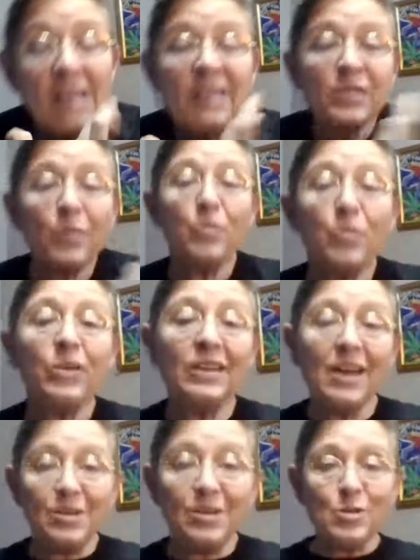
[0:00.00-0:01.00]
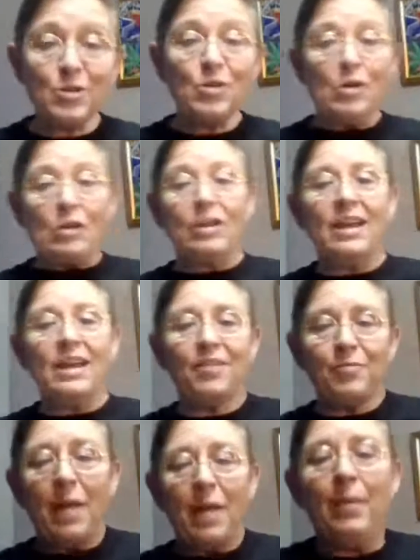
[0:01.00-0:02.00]
So I'm really not sure
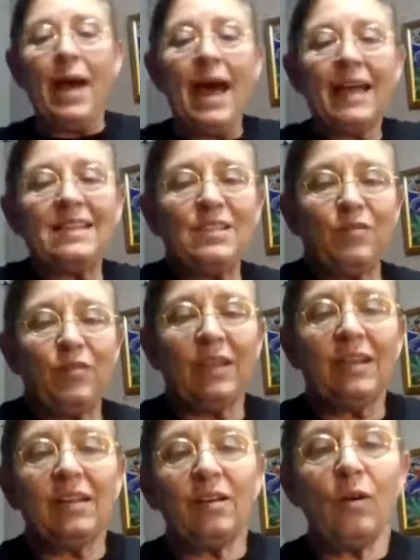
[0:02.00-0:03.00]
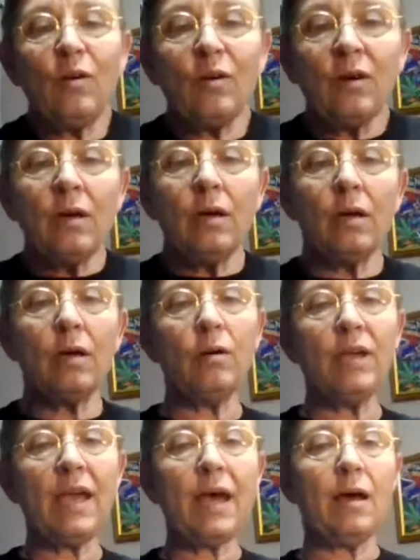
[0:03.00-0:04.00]
if my back is feeling. Oh
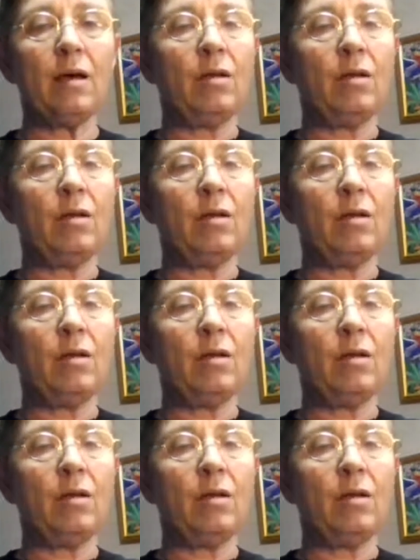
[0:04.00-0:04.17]
yeah.